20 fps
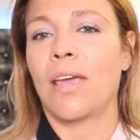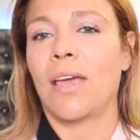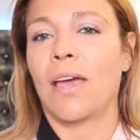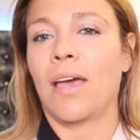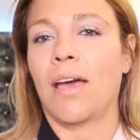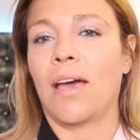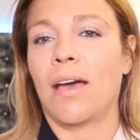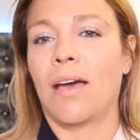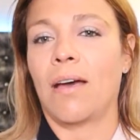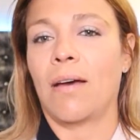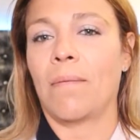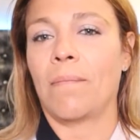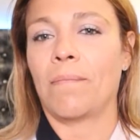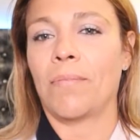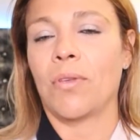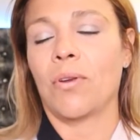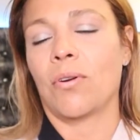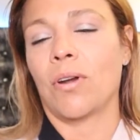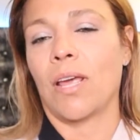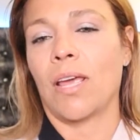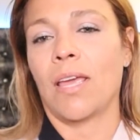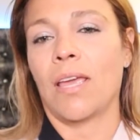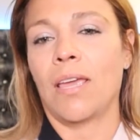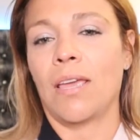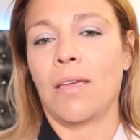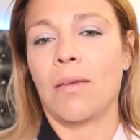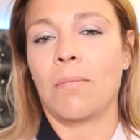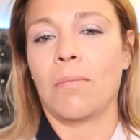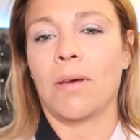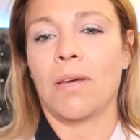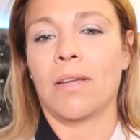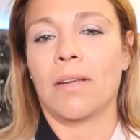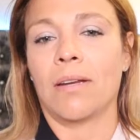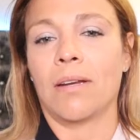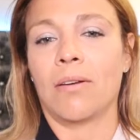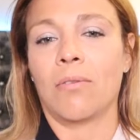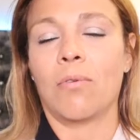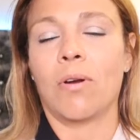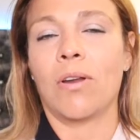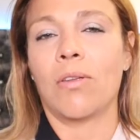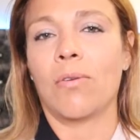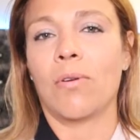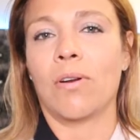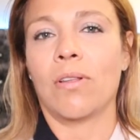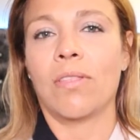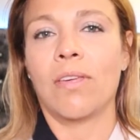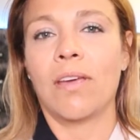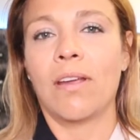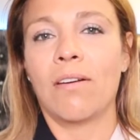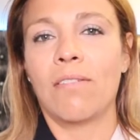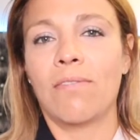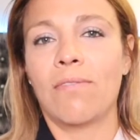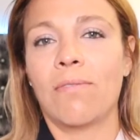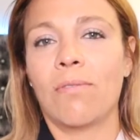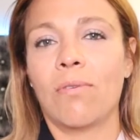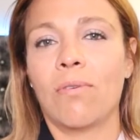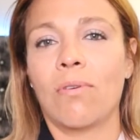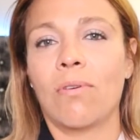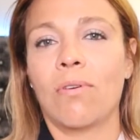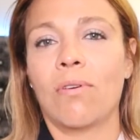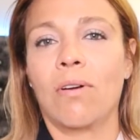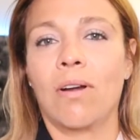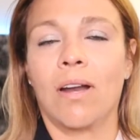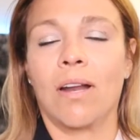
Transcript: your name and what you're there for,